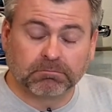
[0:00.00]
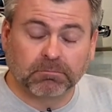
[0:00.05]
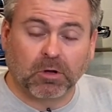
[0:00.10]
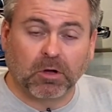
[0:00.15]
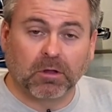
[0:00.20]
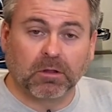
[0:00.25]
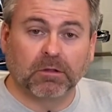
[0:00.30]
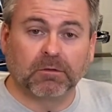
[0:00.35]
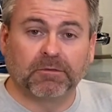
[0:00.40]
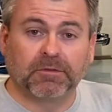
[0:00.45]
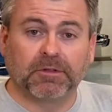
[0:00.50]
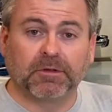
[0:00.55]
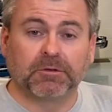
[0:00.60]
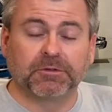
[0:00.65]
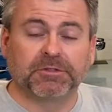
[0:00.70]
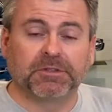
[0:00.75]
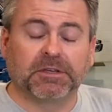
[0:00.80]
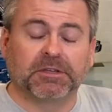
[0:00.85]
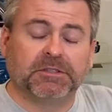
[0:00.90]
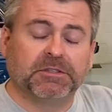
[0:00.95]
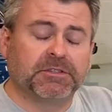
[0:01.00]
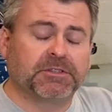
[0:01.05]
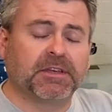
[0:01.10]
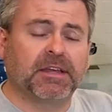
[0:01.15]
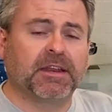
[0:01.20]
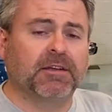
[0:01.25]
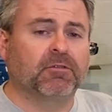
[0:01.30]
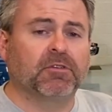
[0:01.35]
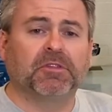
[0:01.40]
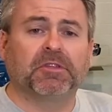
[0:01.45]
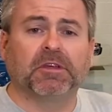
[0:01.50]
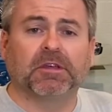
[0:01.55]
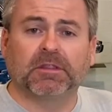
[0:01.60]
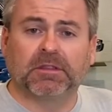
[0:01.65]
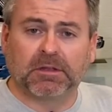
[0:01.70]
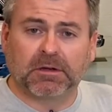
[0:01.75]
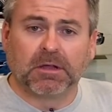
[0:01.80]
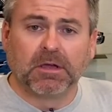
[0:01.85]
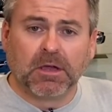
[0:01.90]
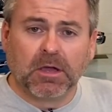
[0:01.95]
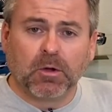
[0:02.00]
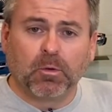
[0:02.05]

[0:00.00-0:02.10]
All of those things. He said everything that